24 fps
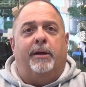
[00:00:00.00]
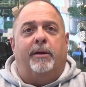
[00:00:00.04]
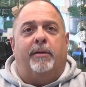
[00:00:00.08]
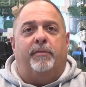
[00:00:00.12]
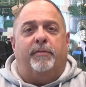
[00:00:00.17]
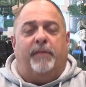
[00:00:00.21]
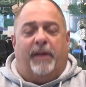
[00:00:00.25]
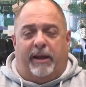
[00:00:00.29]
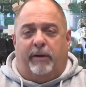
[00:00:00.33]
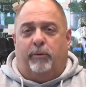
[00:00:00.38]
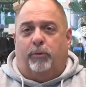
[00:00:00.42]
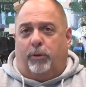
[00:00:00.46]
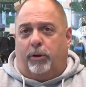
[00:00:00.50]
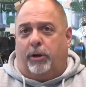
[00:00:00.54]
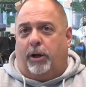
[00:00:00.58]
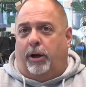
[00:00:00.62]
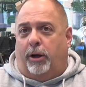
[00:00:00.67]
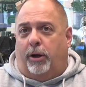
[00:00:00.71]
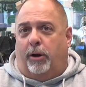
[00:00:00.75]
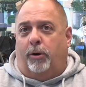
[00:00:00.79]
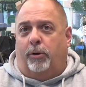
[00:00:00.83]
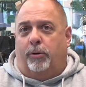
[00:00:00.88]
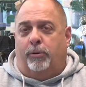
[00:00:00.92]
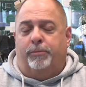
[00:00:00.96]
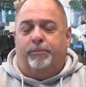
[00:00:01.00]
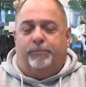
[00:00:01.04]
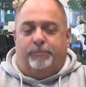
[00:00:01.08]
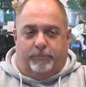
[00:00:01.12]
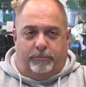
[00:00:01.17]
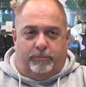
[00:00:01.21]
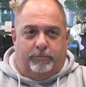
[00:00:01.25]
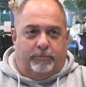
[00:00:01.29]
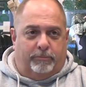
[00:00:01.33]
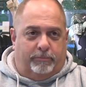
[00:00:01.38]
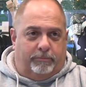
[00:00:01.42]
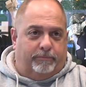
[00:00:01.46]
They will go
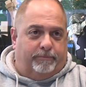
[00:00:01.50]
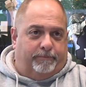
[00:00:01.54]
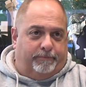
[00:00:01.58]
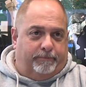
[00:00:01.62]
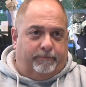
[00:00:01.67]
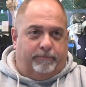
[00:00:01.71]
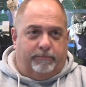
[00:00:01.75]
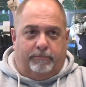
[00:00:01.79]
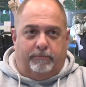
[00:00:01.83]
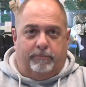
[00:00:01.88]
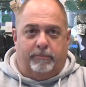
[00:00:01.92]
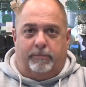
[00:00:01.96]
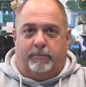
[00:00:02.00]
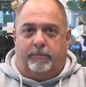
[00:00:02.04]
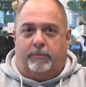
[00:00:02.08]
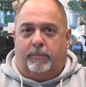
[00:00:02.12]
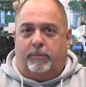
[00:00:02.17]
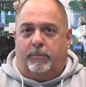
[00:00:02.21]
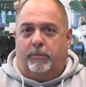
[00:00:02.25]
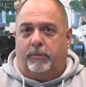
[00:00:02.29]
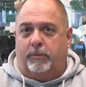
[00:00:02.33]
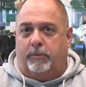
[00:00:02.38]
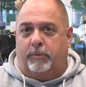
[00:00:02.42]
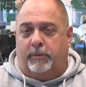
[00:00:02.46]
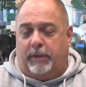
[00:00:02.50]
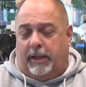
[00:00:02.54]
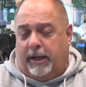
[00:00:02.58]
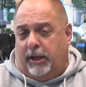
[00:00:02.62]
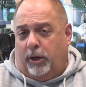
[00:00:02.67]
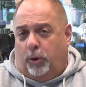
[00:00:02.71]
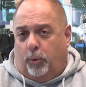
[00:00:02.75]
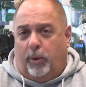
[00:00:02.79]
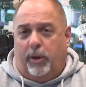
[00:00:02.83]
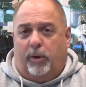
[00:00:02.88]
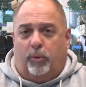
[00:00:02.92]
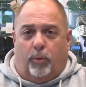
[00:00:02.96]
they're going to
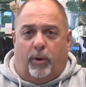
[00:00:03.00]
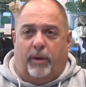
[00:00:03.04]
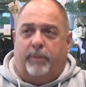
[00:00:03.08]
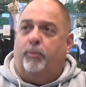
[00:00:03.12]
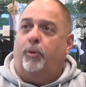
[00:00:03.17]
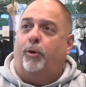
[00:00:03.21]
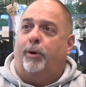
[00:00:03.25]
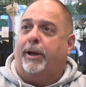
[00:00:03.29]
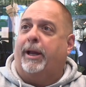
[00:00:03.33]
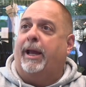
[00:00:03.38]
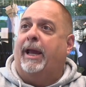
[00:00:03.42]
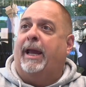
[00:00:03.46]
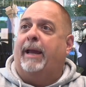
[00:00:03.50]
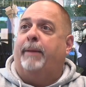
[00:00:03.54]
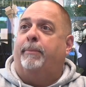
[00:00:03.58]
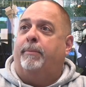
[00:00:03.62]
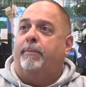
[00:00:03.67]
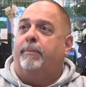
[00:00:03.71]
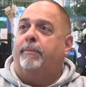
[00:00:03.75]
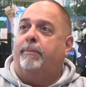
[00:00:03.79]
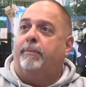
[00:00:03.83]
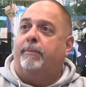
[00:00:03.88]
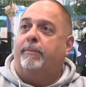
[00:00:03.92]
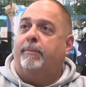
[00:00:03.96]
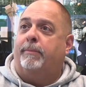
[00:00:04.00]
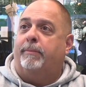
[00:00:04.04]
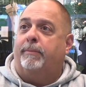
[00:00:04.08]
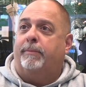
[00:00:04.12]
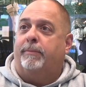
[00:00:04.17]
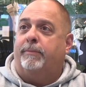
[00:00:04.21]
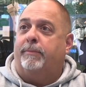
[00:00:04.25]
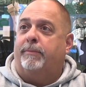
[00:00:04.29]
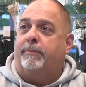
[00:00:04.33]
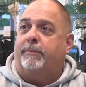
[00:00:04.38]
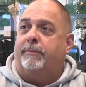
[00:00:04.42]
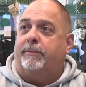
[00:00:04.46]
win one more game.
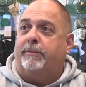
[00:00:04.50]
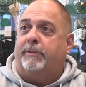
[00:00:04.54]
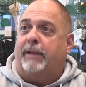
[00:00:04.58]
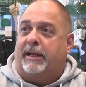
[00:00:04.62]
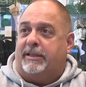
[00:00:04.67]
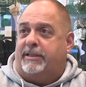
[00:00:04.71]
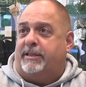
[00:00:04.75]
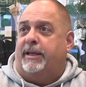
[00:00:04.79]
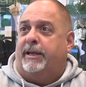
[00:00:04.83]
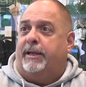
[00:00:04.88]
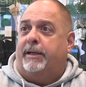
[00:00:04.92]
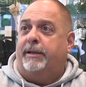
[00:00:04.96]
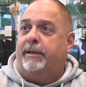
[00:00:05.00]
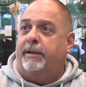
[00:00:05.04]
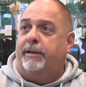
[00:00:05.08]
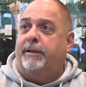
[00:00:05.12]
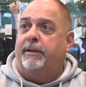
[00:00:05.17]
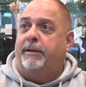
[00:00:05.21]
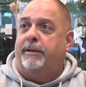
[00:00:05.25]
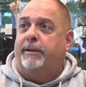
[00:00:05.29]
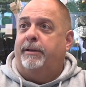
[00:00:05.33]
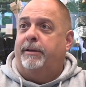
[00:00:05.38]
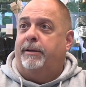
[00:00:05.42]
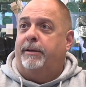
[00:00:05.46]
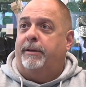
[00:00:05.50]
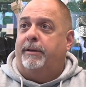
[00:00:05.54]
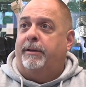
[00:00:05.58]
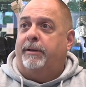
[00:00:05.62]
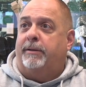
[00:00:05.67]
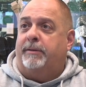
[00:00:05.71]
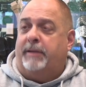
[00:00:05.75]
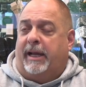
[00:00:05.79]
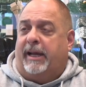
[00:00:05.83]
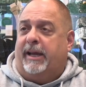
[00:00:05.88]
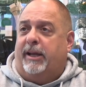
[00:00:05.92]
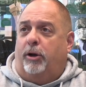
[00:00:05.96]
That's it.
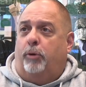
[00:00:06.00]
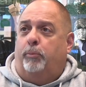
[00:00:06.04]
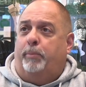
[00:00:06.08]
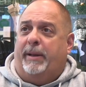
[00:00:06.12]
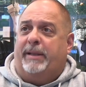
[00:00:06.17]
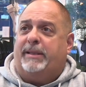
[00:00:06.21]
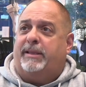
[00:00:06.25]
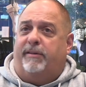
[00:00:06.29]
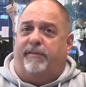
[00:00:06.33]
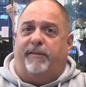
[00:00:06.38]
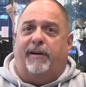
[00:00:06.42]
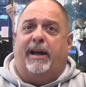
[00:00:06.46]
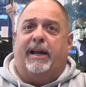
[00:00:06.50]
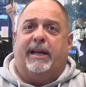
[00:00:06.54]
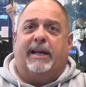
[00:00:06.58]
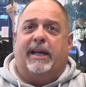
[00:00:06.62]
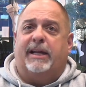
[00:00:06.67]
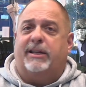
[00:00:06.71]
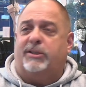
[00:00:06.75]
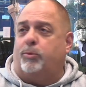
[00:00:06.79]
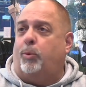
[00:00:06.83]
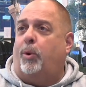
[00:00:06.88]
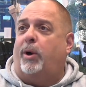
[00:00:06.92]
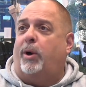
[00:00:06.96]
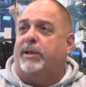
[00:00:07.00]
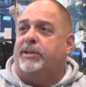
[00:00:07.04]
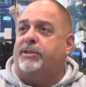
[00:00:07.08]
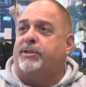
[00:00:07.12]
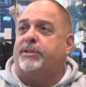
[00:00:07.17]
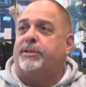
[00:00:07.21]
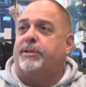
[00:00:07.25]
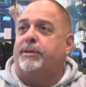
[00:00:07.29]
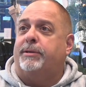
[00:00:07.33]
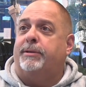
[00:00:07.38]
They're going to beat the Vikings once.